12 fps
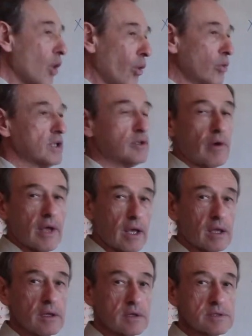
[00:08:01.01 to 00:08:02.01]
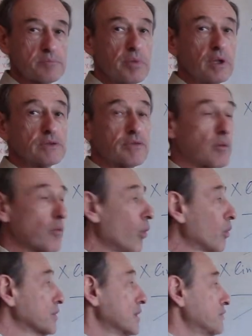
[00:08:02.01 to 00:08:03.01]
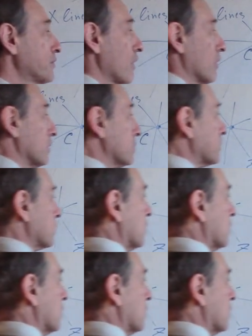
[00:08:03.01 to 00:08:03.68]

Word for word: only triangles built from all different